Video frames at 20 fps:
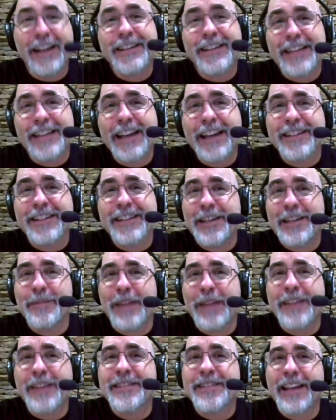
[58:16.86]
I could see it.
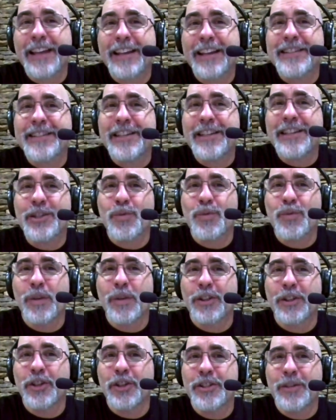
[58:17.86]
I, I could see these
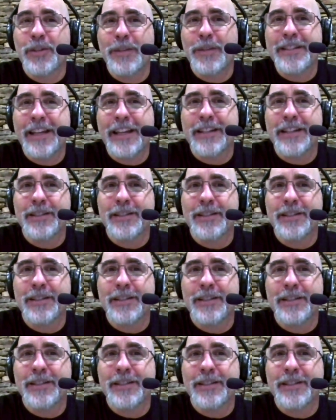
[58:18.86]
what goods that we take as
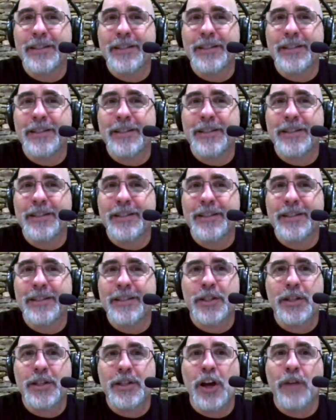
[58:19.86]
being
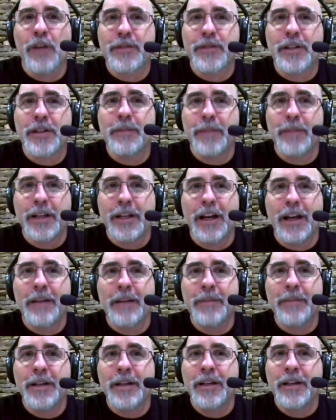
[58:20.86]
commonplace all of a sudden
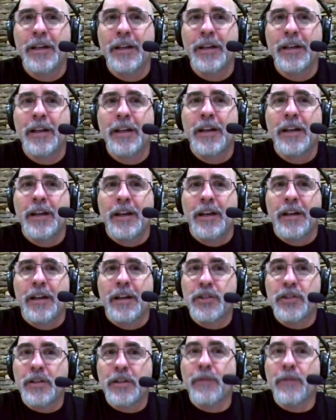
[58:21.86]
become mm-hmm
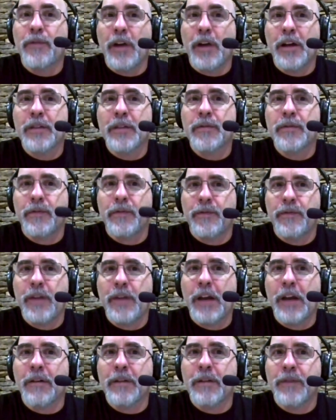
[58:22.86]
just a, a
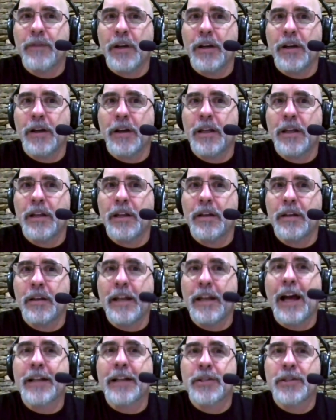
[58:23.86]
very very
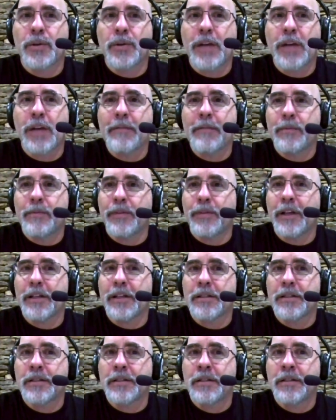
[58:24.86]
not so
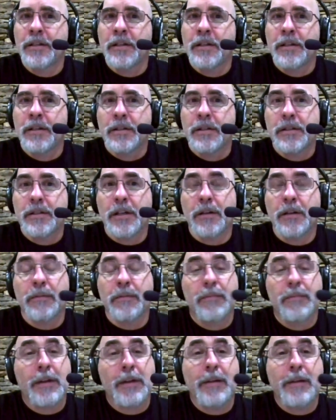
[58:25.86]
commonplace.
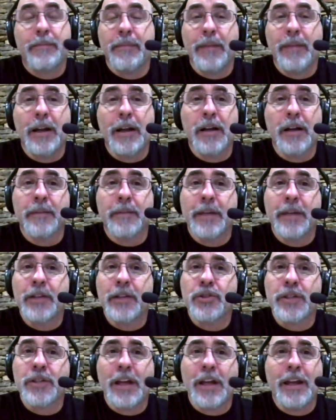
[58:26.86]
So hmm. I, I, don't know. Mm.
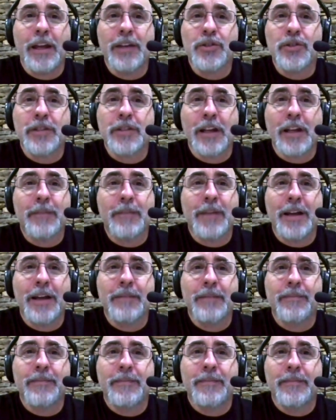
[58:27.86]
interesting. I'm
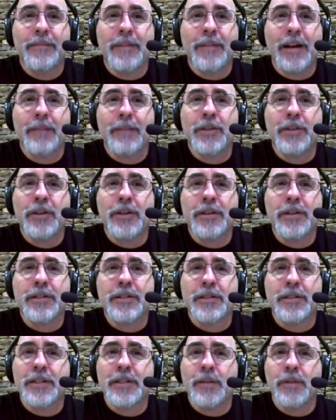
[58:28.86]
I'm I'm curious
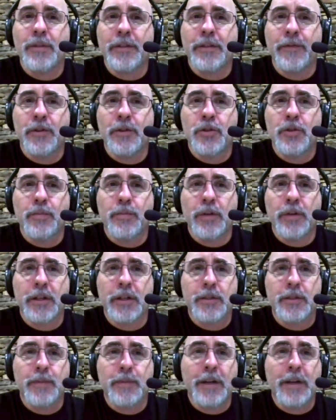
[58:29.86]
to see what the future
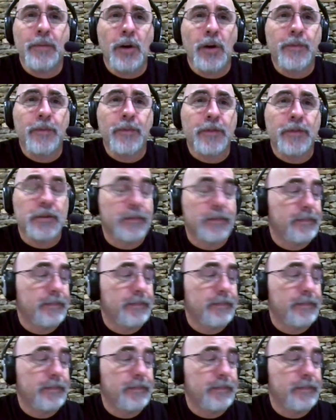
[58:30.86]
brings, but I'm hopeful. Yeah.